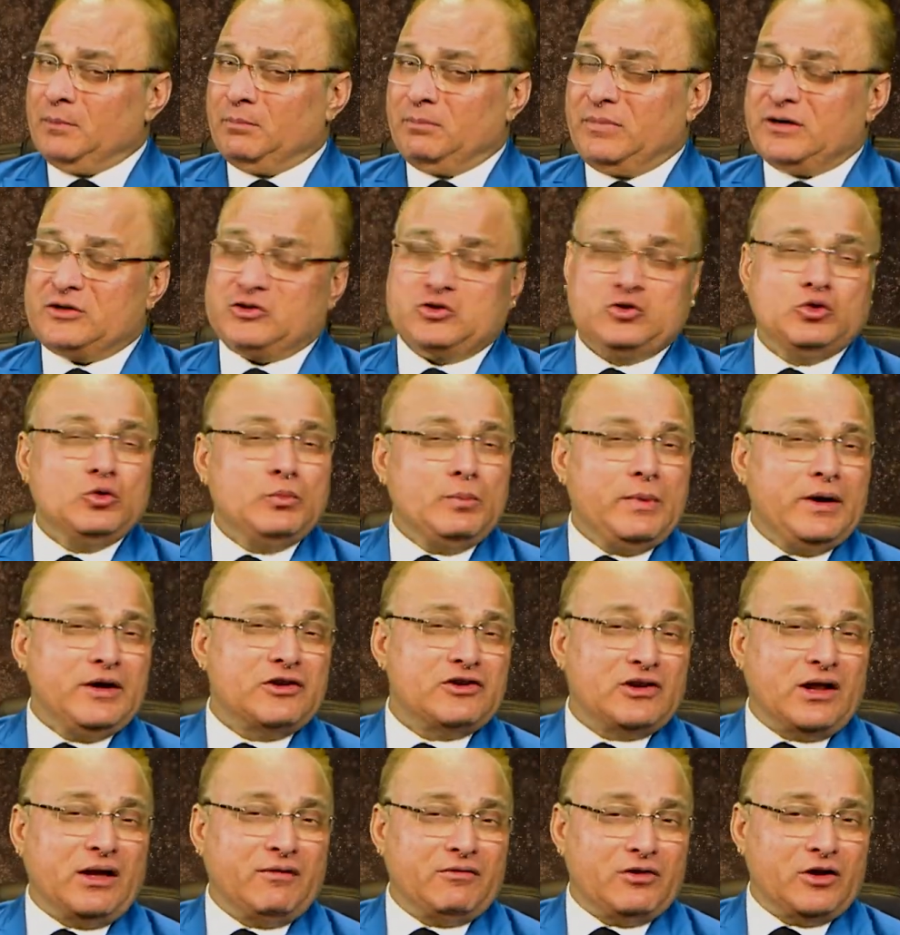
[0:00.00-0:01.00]
but you may
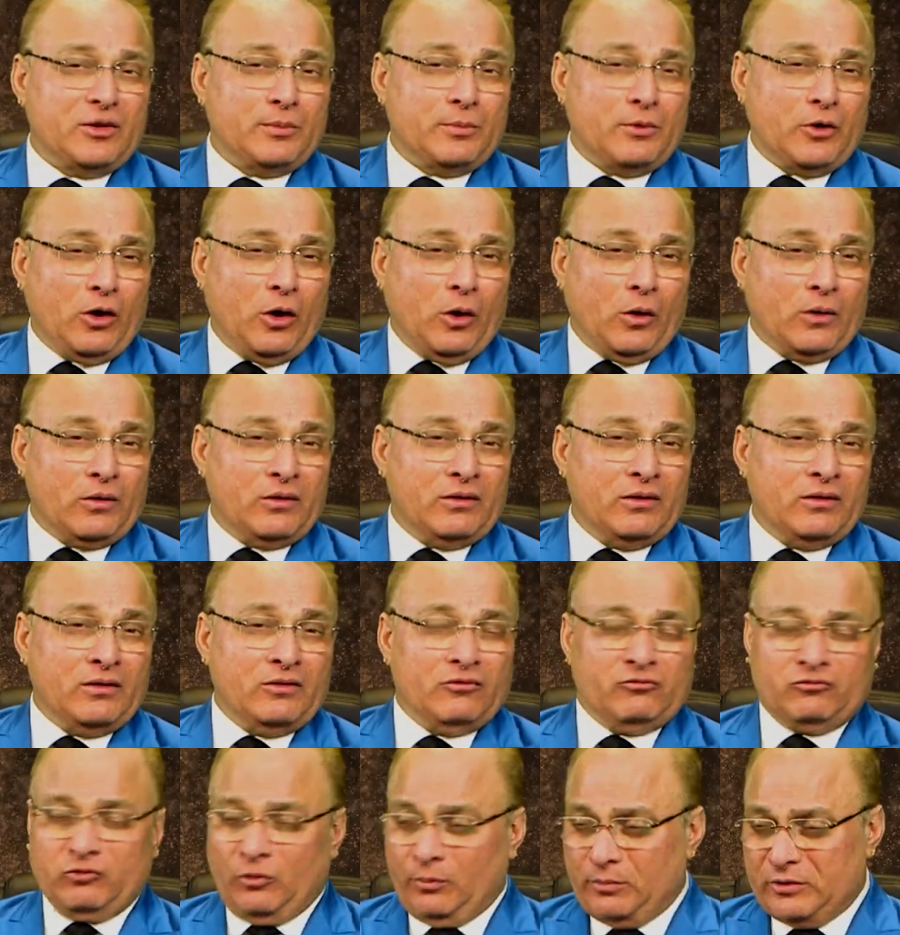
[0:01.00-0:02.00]
travel abroad
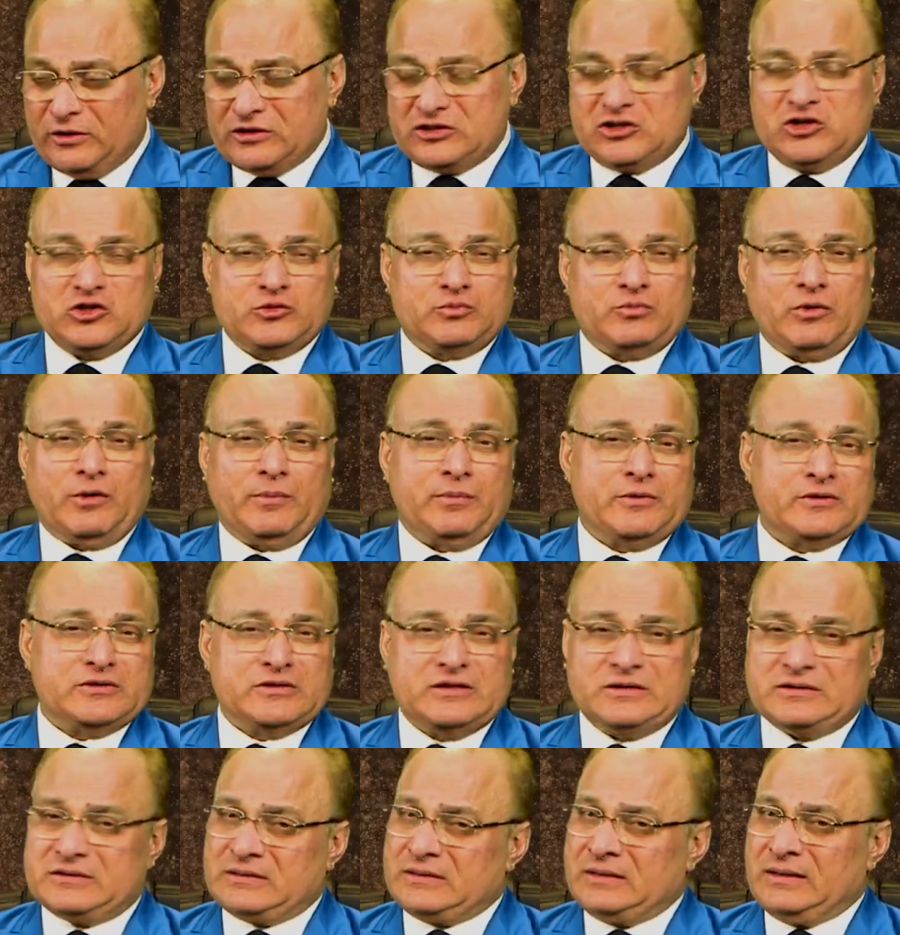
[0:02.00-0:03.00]
for business
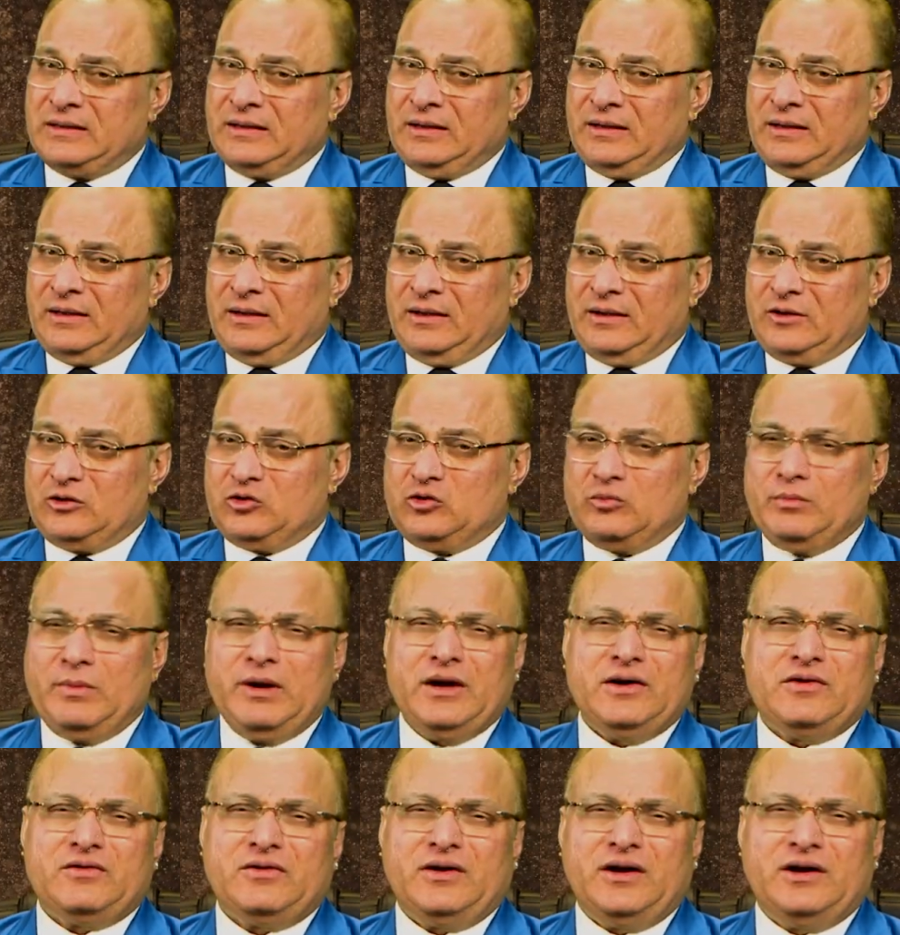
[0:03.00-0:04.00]
purposes. You
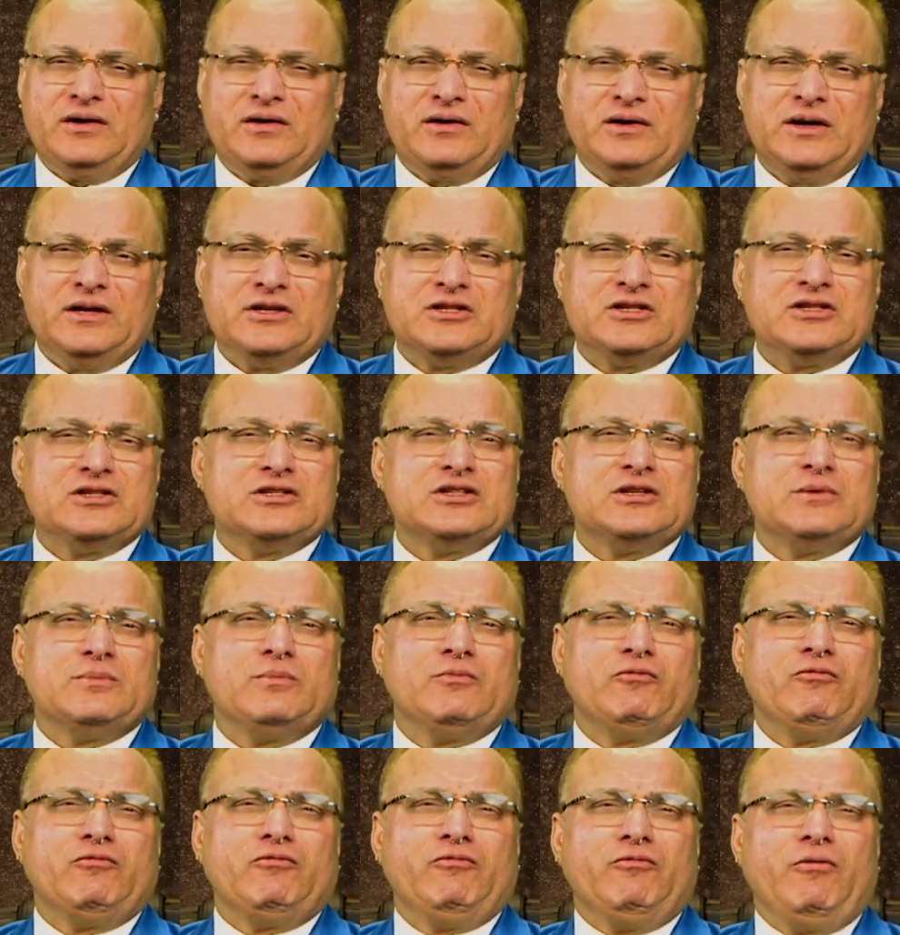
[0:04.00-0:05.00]
may trade relationship
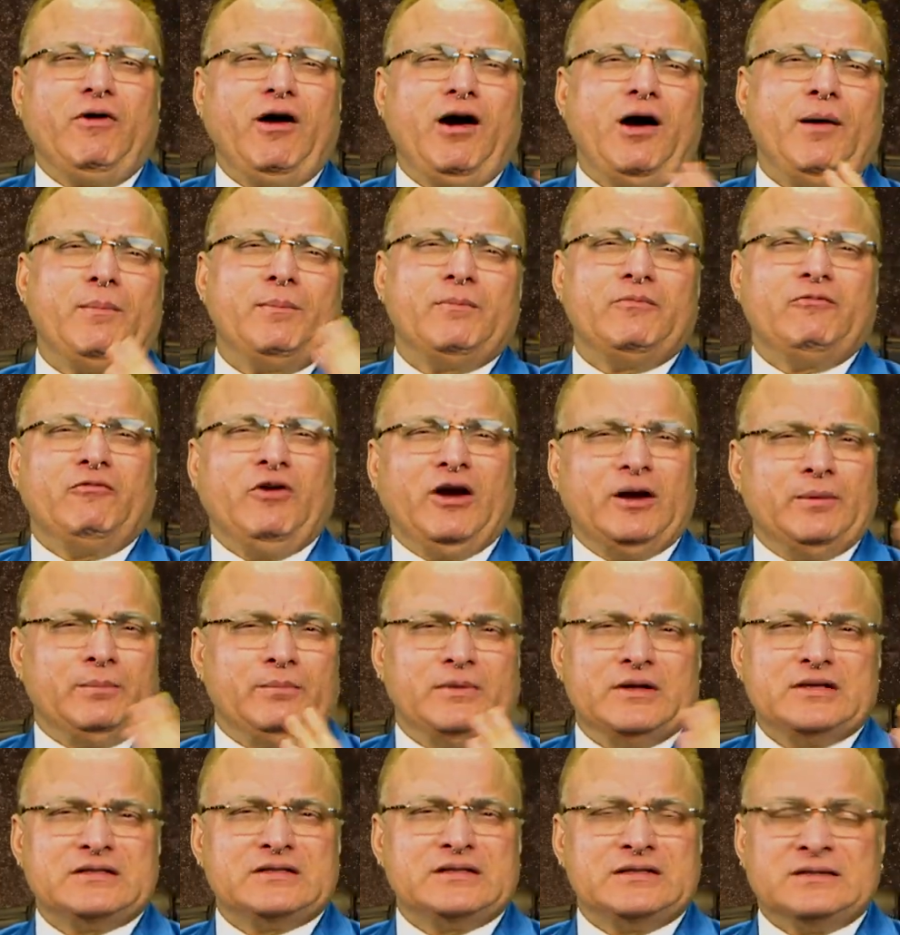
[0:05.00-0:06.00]
far wide
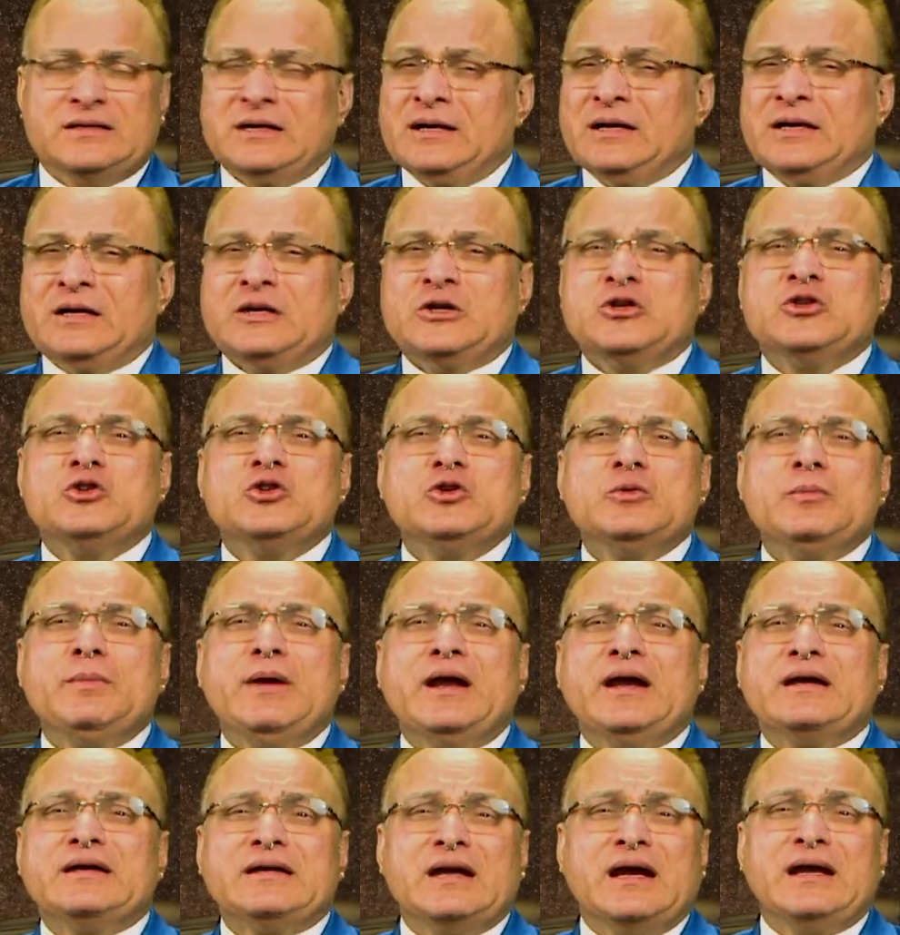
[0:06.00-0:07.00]
places. You
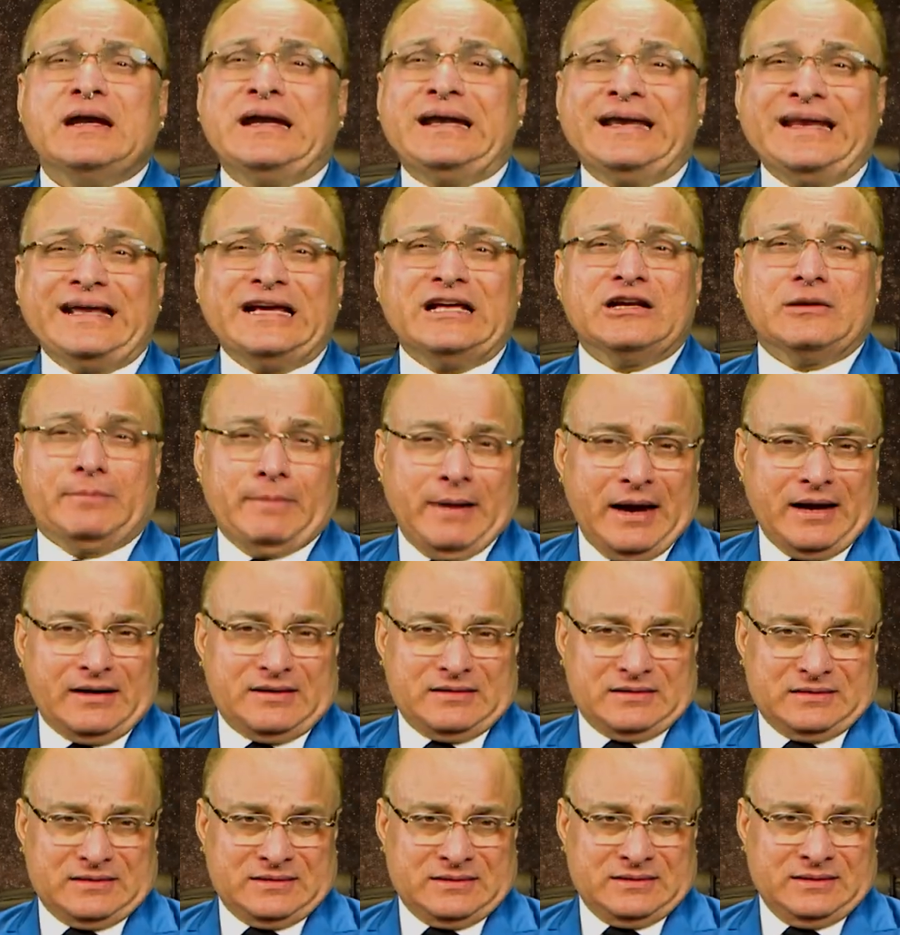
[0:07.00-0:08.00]
may attend legal
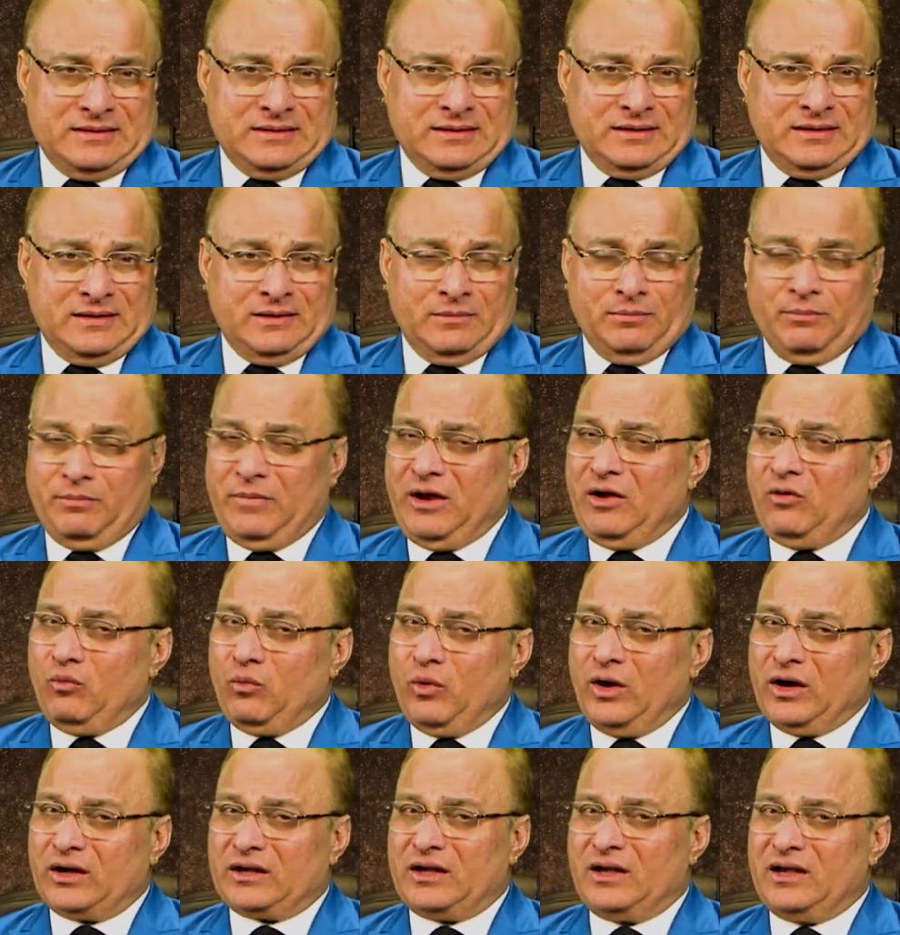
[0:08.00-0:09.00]
matters may
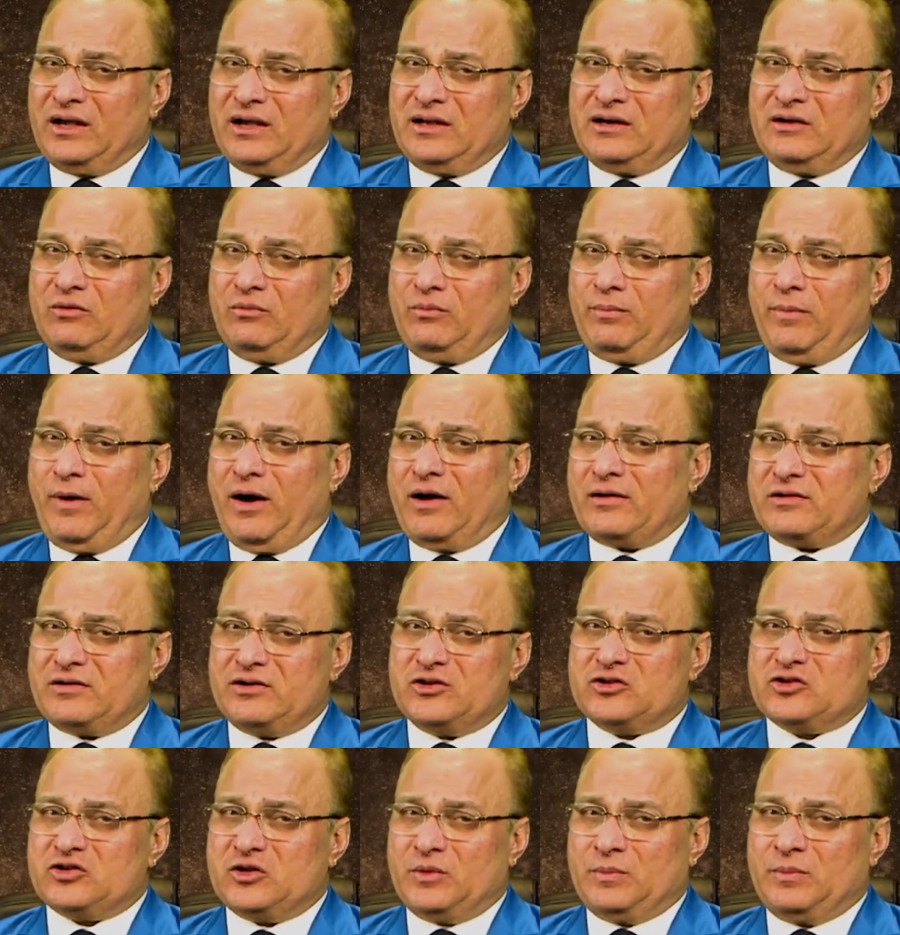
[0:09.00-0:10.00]
working in a
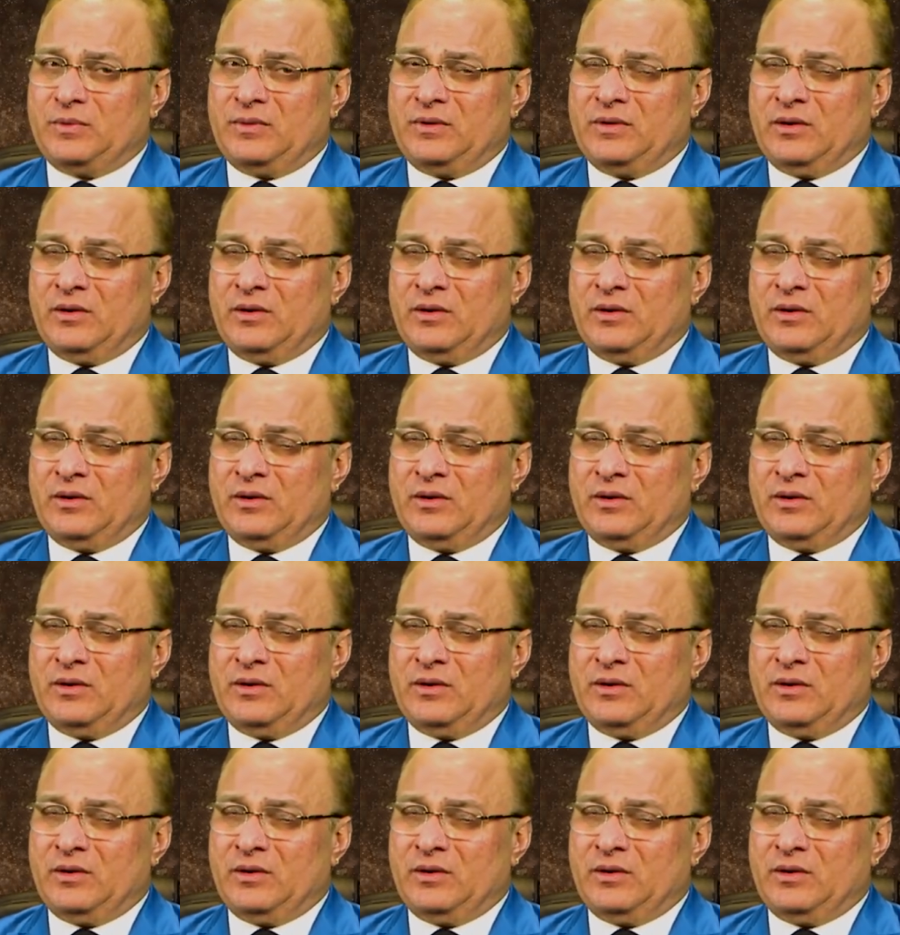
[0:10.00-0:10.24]
partnership.